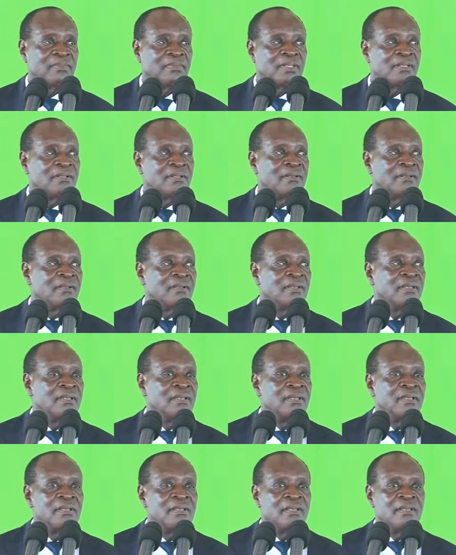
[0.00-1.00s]

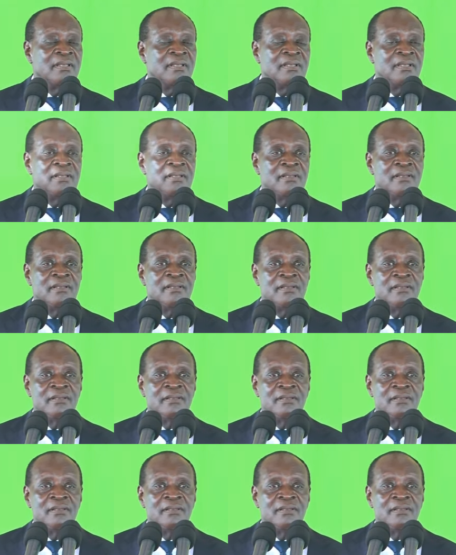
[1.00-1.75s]
No one is speaking in this clip.